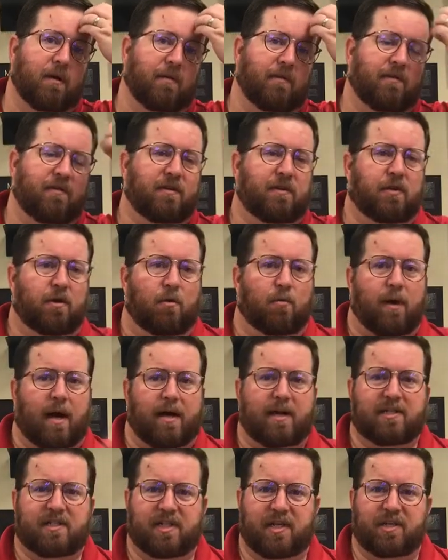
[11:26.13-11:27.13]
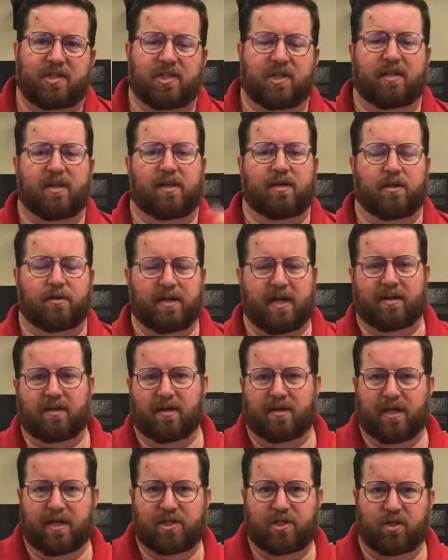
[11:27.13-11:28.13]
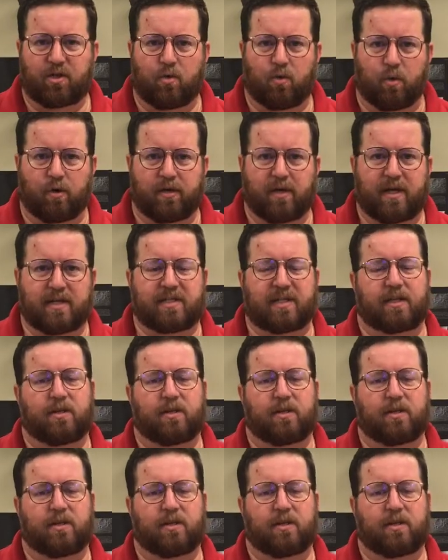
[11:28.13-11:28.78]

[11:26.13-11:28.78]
your right ascension and your declination coordinates,